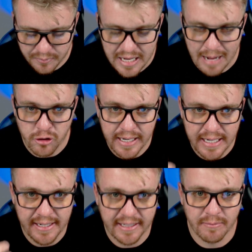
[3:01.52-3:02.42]
I'm trying to
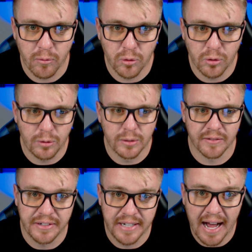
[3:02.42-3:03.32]
stick to my rules of
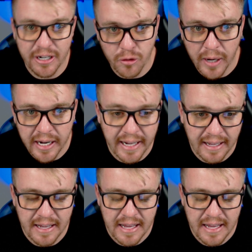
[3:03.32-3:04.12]
not trading.